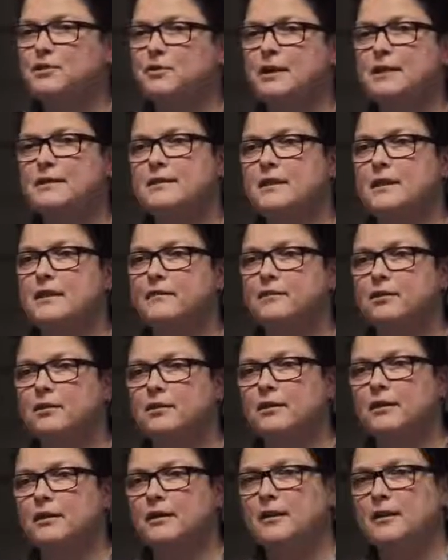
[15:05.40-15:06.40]

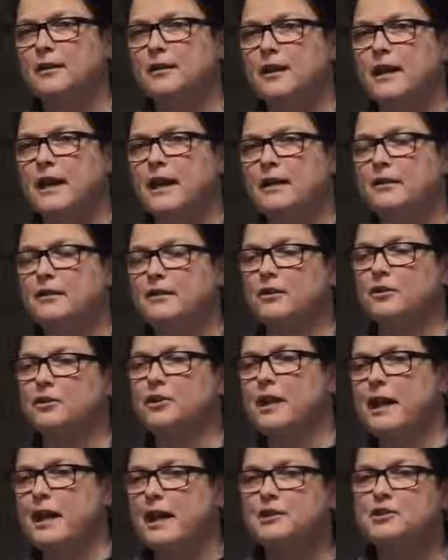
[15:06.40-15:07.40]
screensaver, and they're
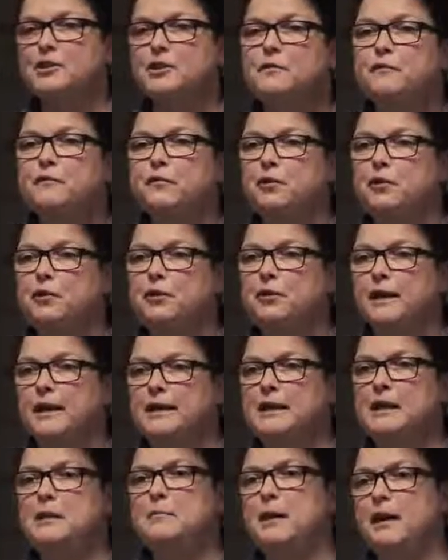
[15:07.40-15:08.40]
going to ask you for
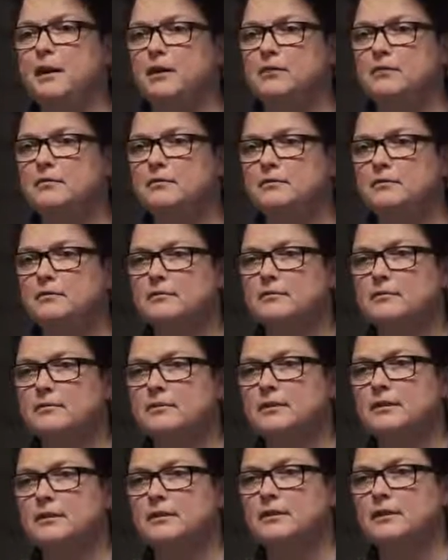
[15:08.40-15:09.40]
an email
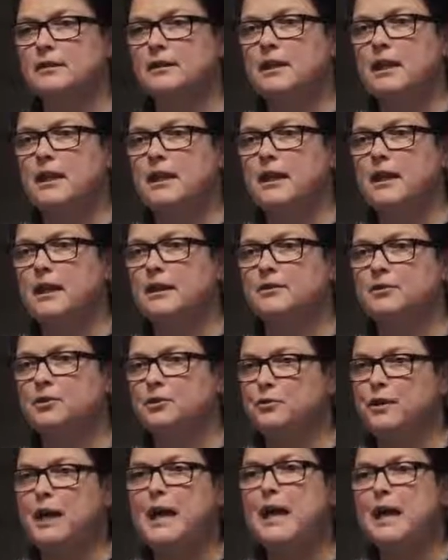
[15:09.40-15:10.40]
and
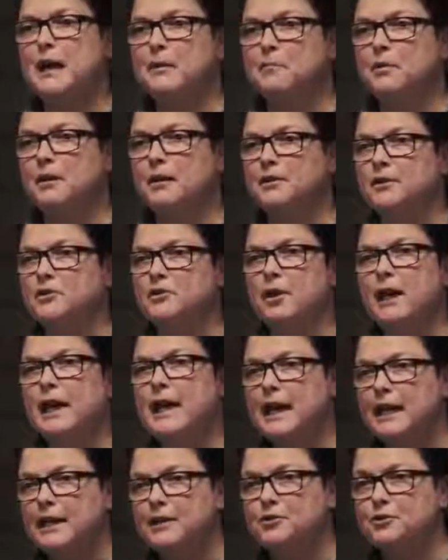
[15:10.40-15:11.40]
your name and your
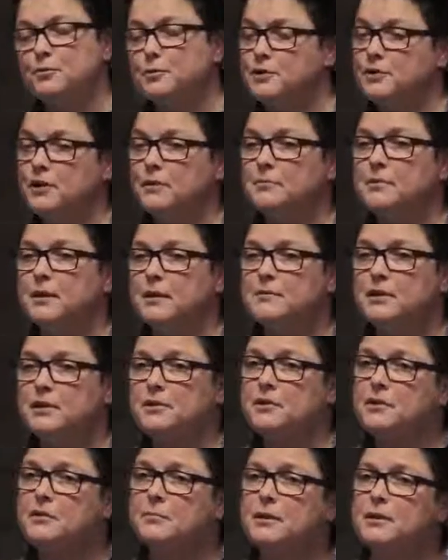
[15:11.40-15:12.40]
age, which sometimes they
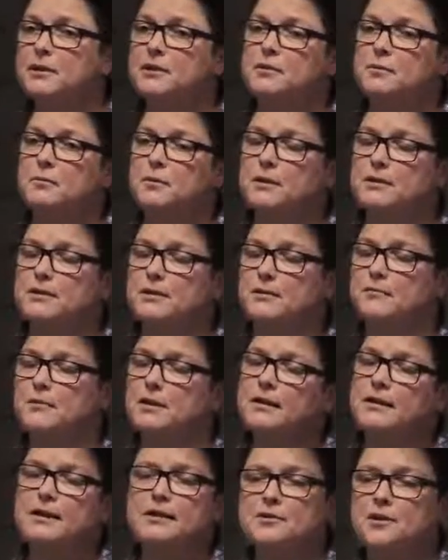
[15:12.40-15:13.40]
do because what's the,
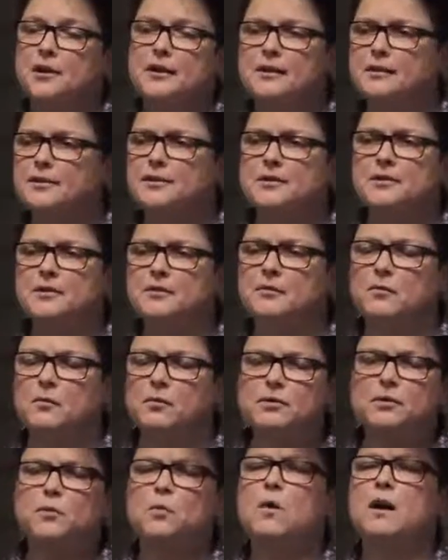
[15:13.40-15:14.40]
what are they trying to do?
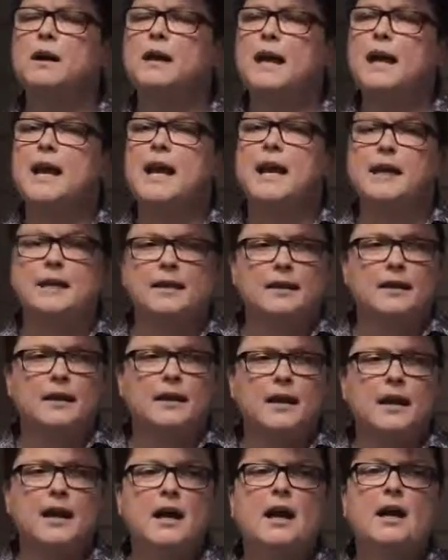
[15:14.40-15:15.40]
To what sell end?
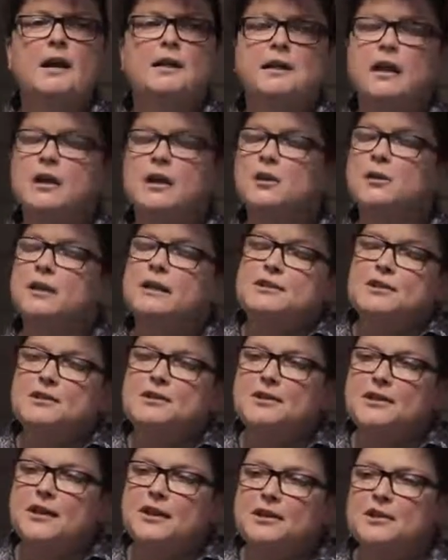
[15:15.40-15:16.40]
Yeah. Not only to
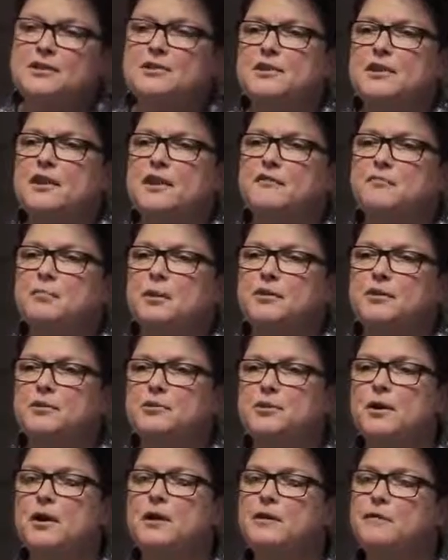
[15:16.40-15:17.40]
sell you stuff, but they're
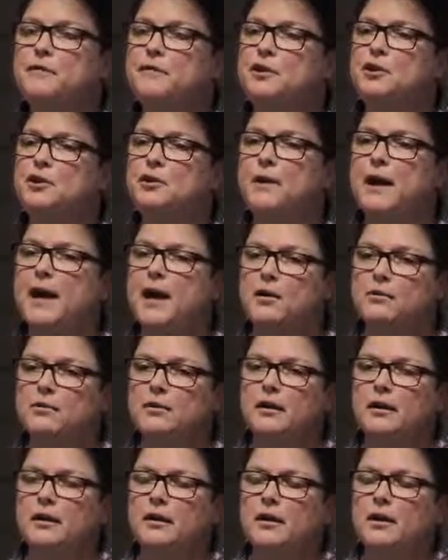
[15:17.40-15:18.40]
trying to figure
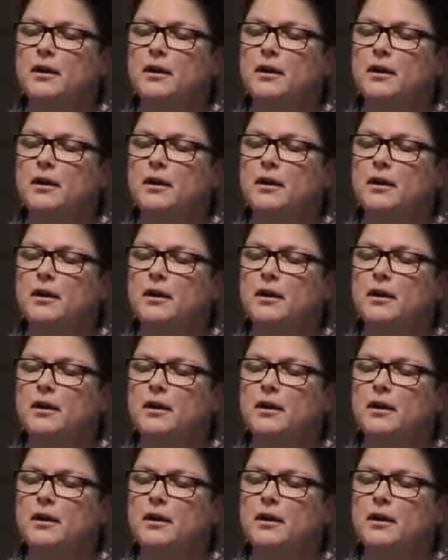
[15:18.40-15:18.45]
out.